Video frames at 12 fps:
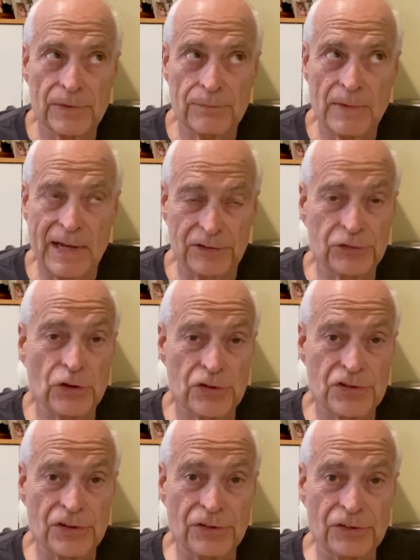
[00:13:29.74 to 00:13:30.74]
my
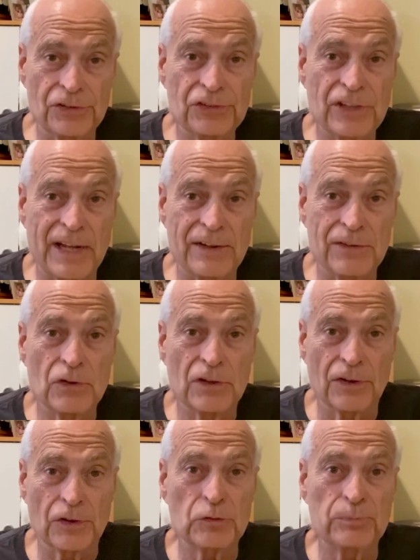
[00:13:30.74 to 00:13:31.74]
surgeon said you
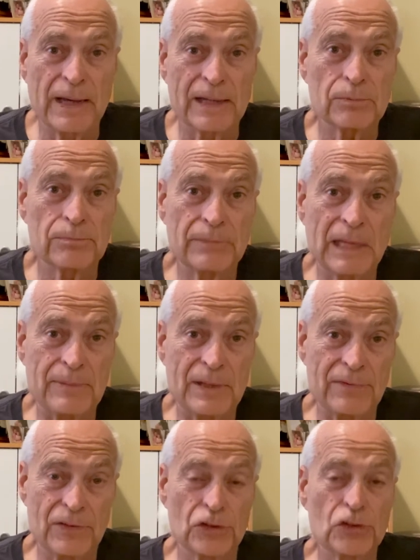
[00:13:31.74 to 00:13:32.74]
could expect maybe
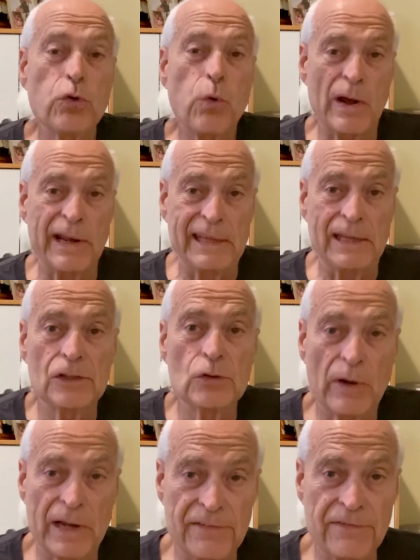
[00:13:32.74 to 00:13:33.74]
even 20,
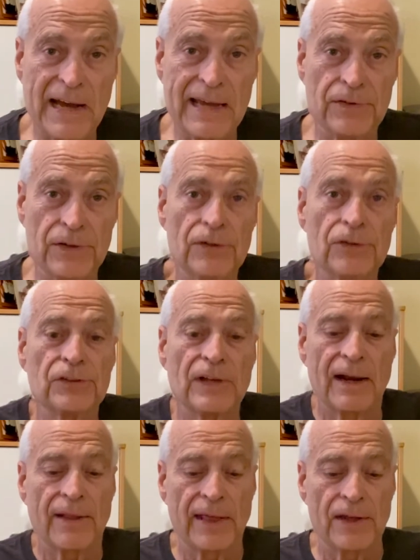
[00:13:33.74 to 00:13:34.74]
25 years
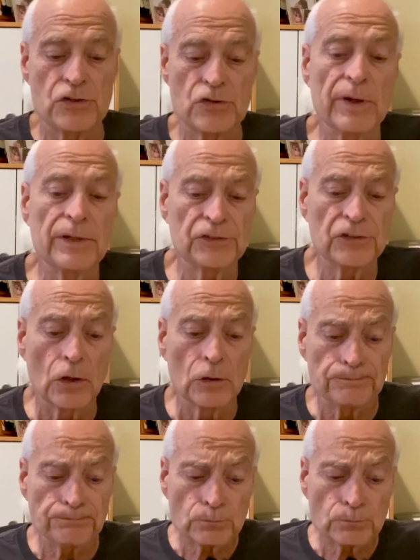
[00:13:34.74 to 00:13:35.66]
out of that joint. So